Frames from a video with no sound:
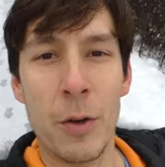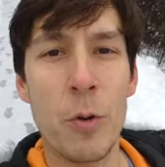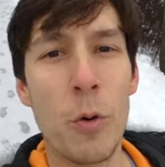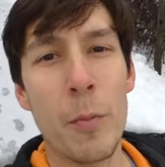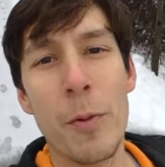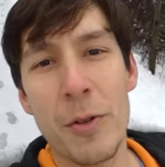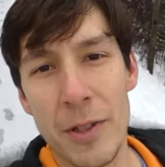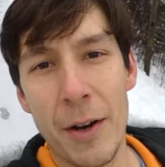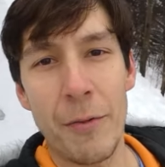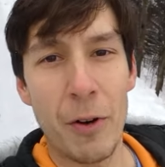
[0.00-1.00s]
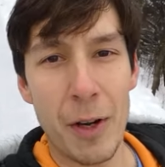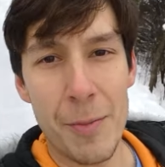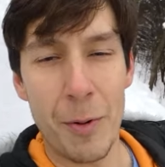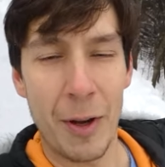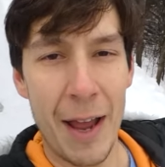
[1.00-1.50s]
normal stuff are here,
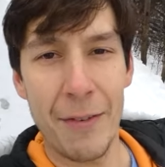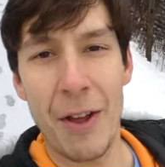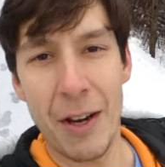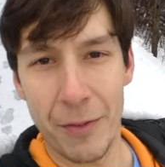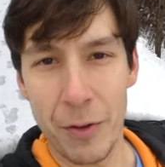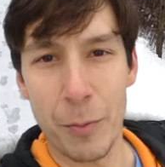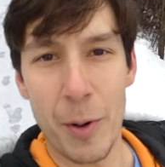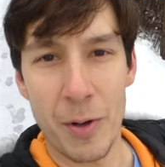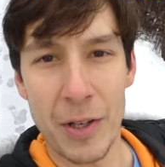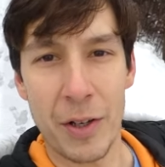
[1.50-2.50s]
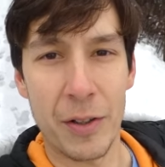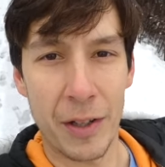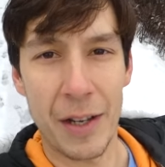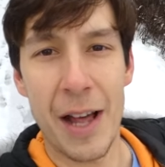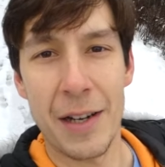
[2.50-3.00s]
but we have had a few birds that are a
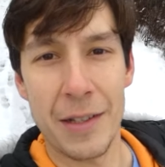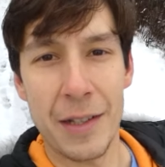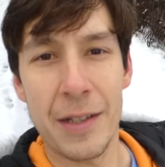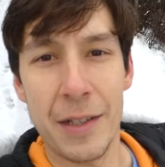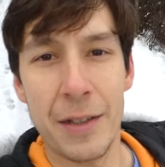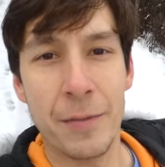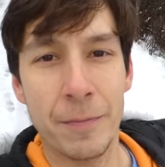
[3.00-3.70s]
little out of season.